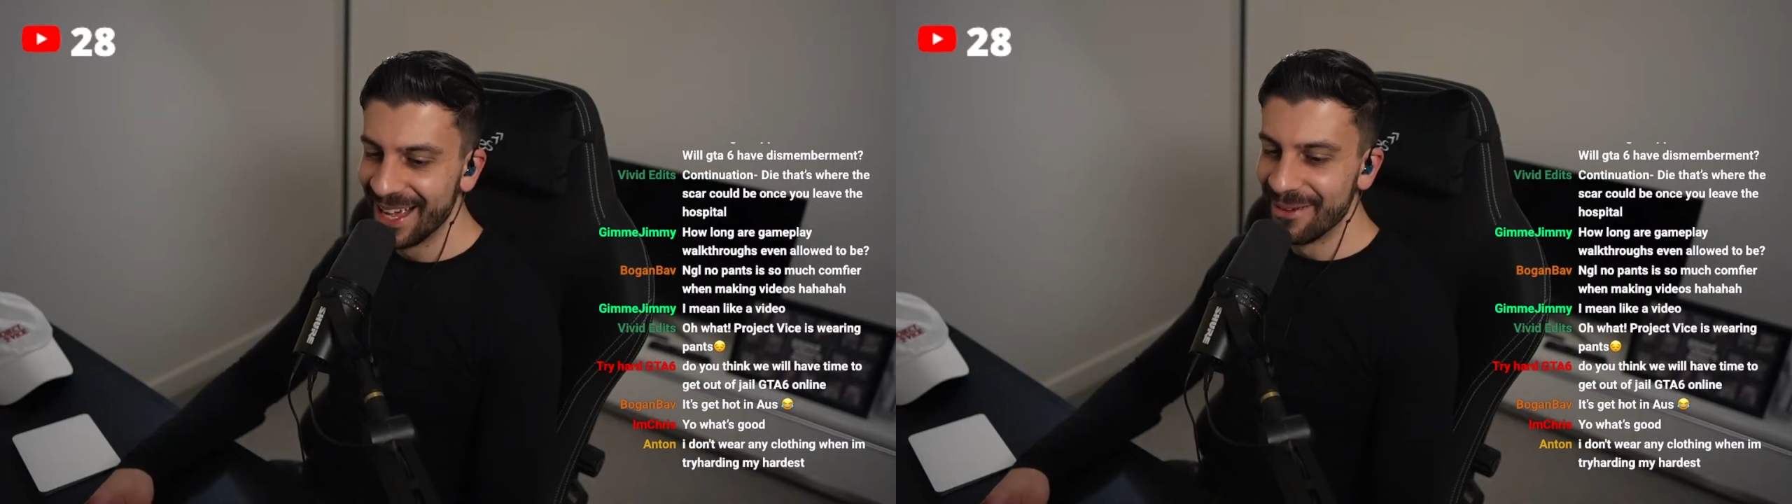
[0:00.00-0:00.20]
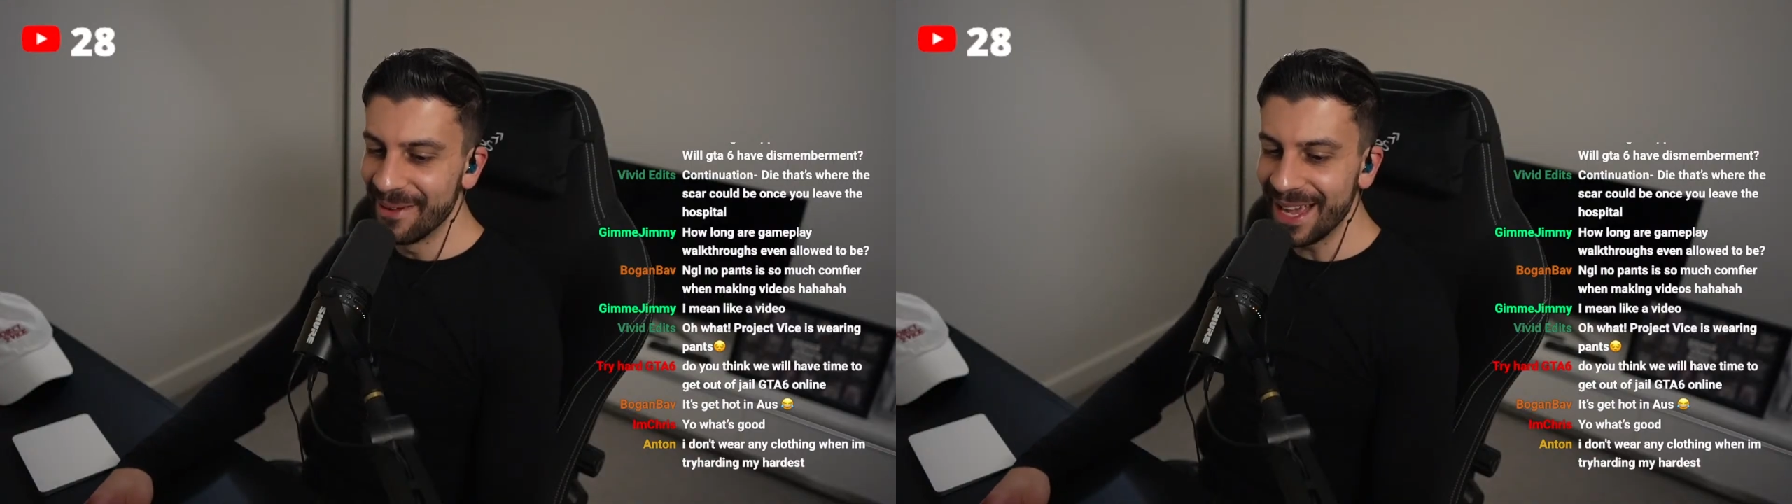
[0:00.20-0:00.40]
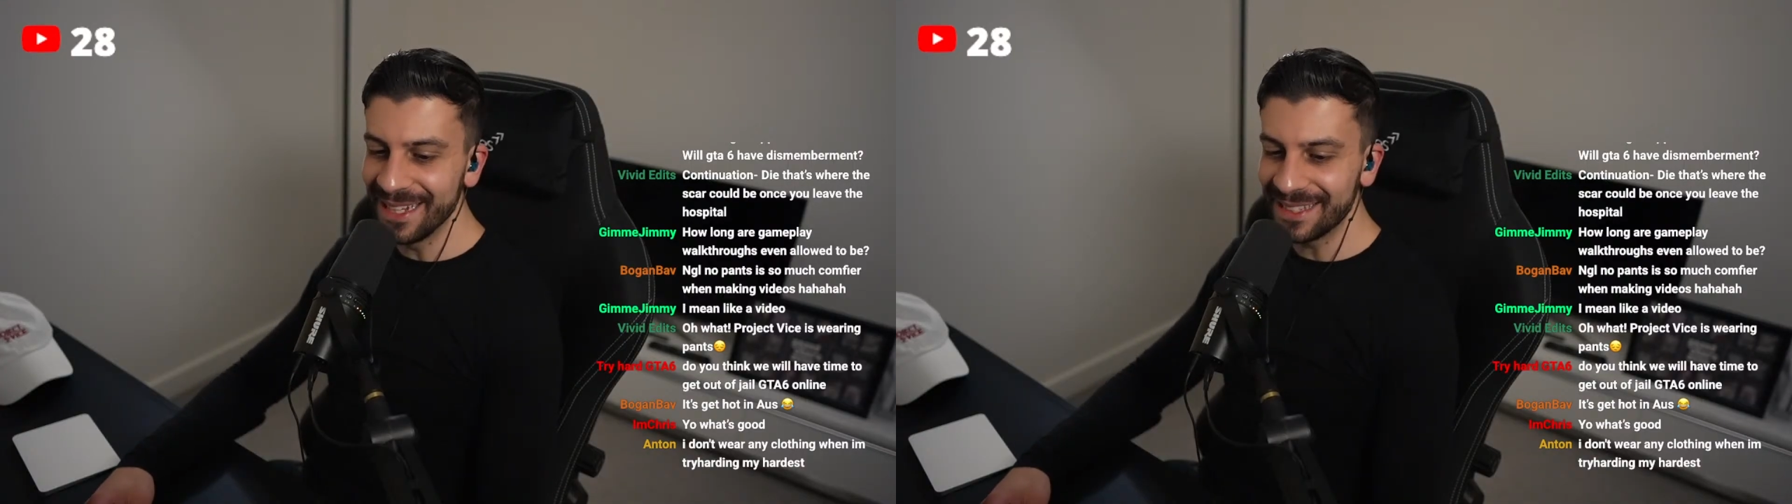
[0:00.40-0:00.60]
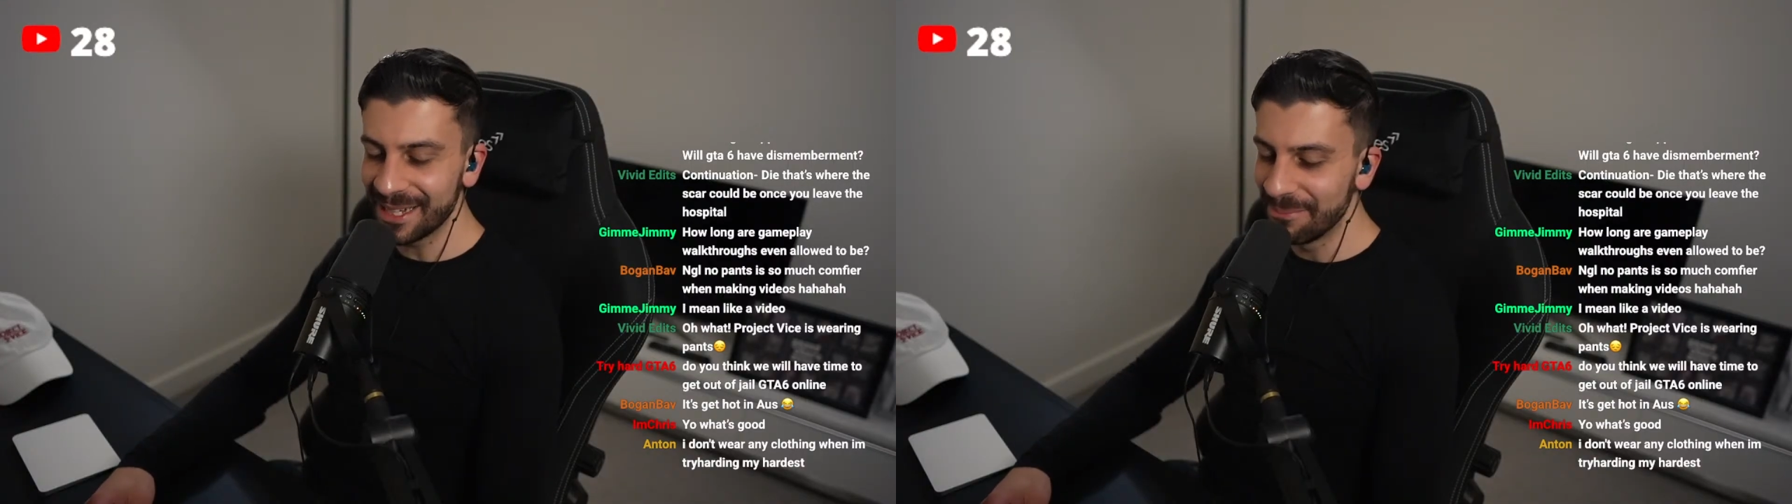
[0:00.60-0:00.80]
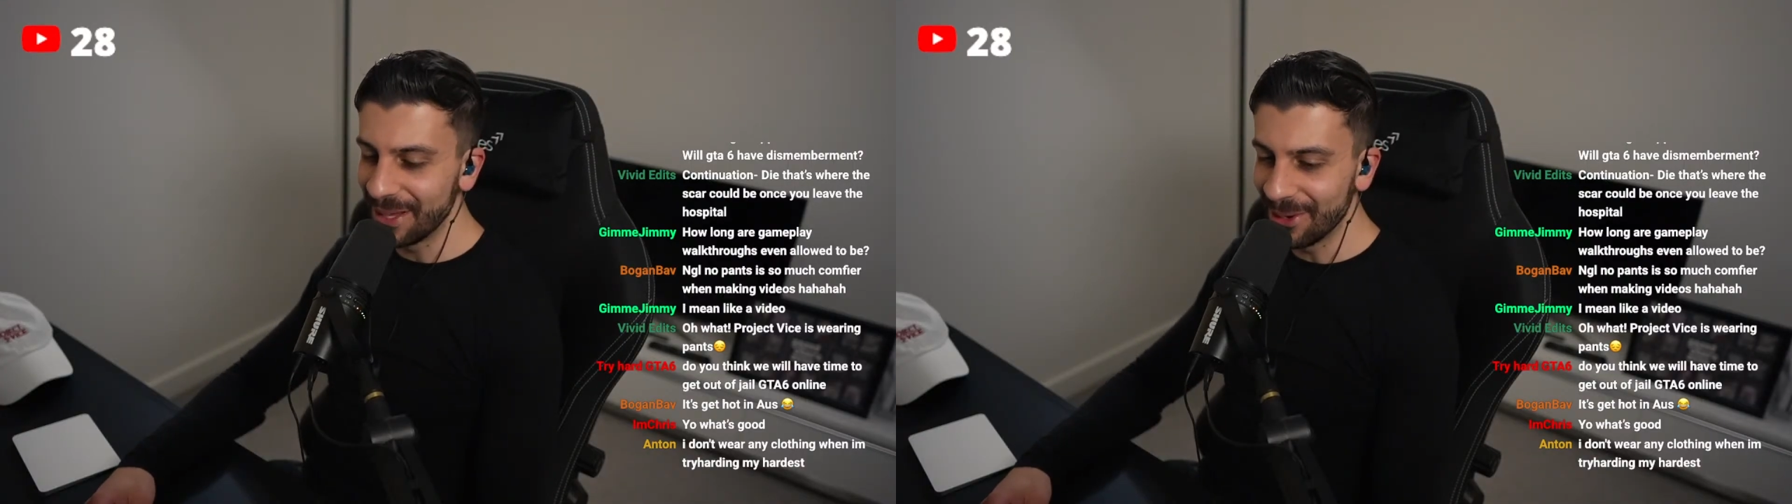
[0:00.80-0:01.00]
Mate, it's a
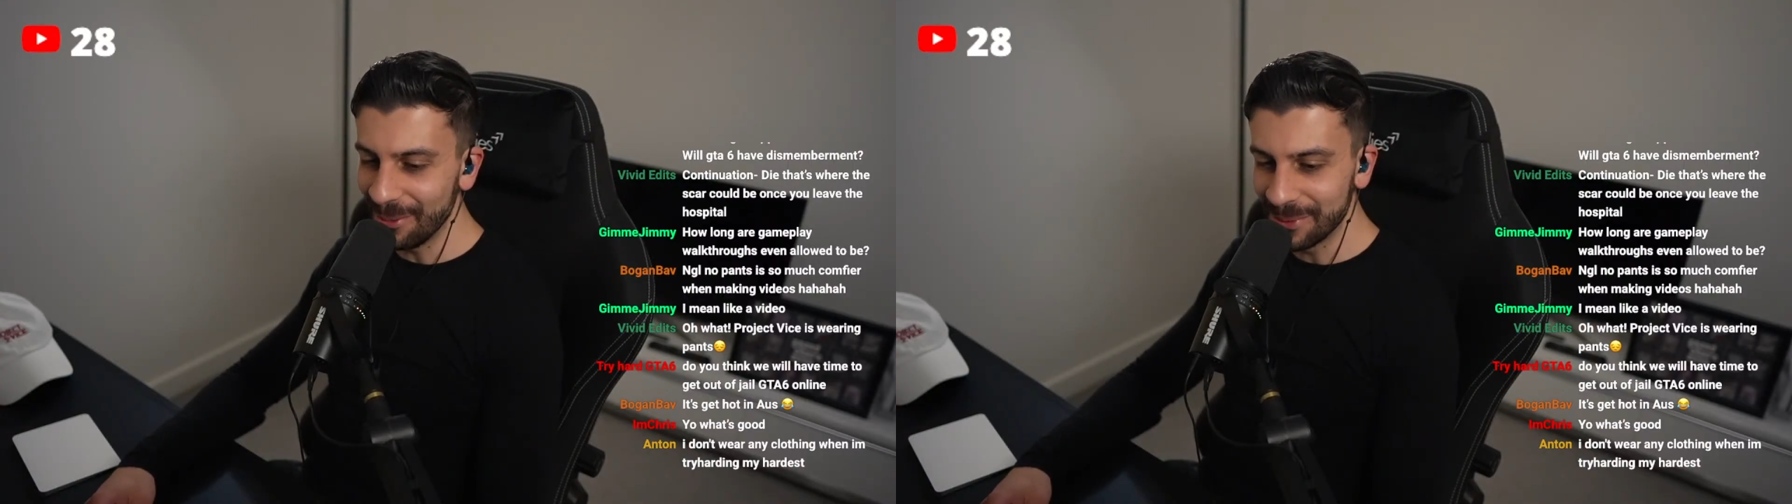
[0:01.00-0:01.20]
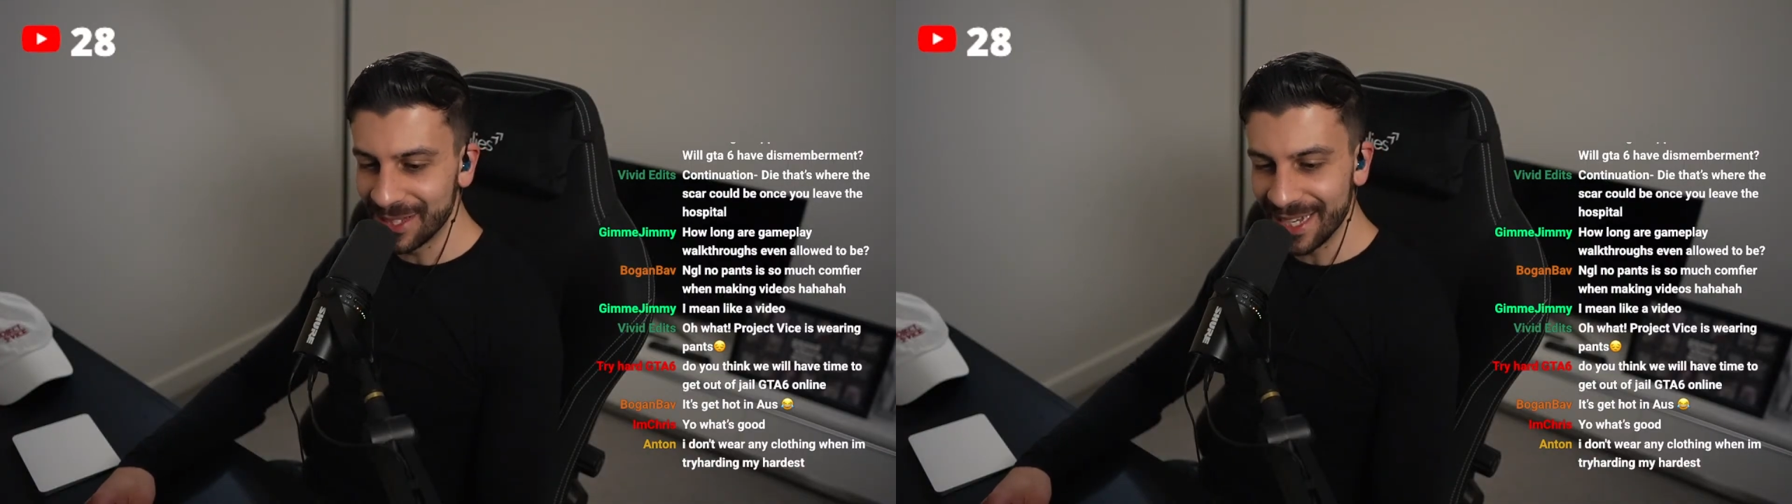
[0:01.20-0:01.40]
complete opposite.